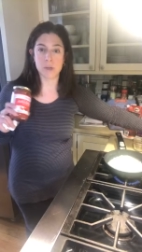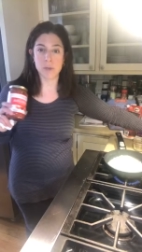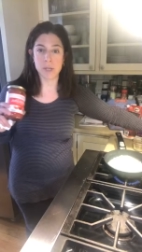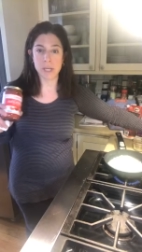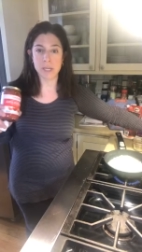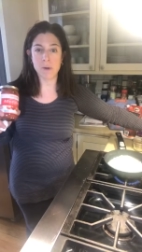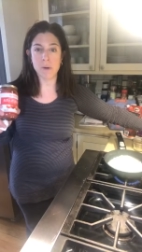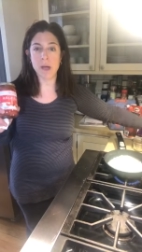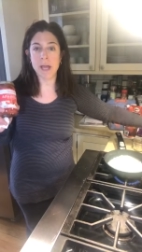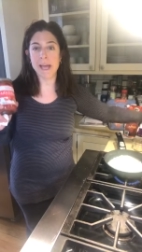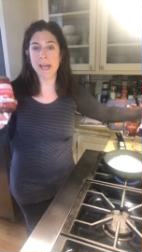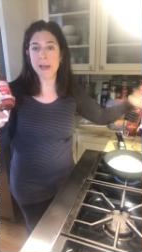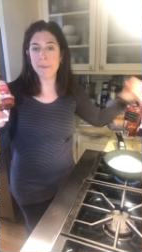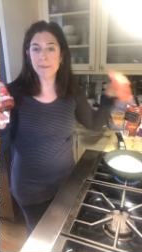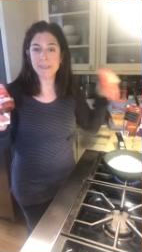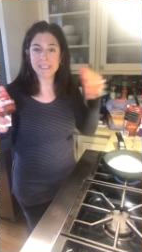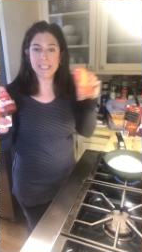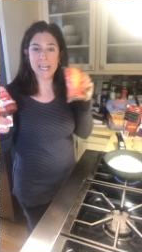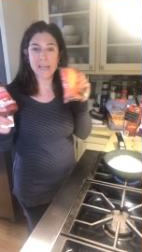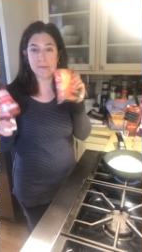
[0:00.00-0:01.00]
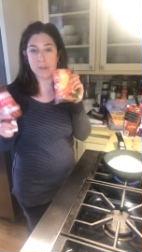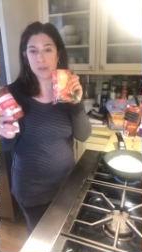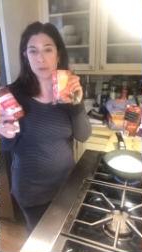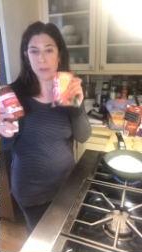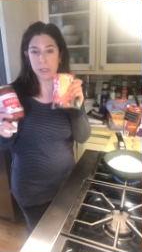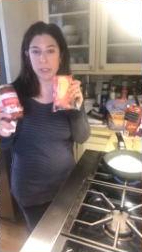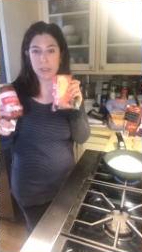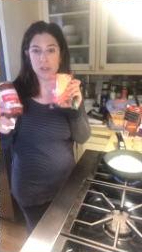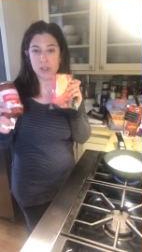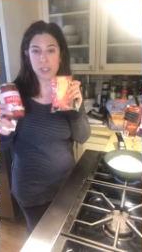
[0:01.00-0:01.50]
Okay, now I happen to have
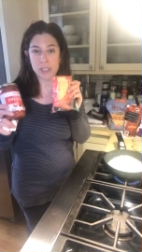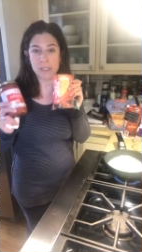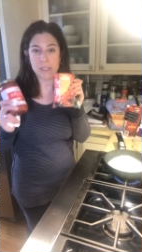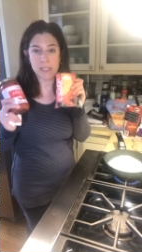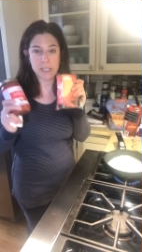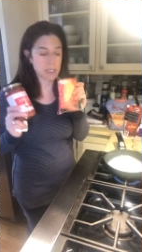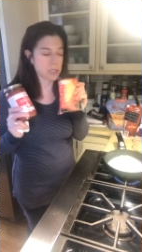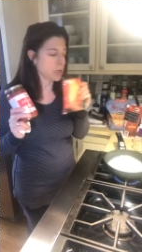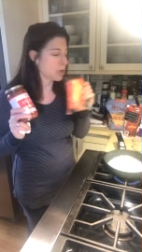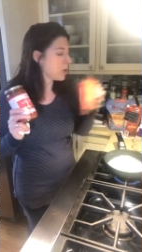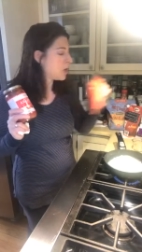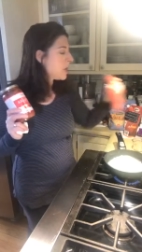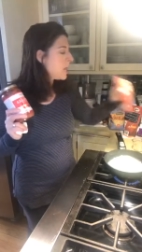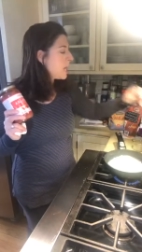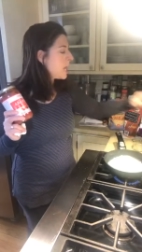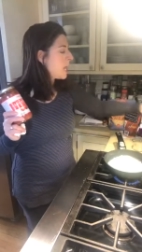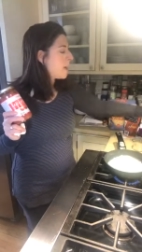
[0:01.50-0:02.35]
shredded cheese here,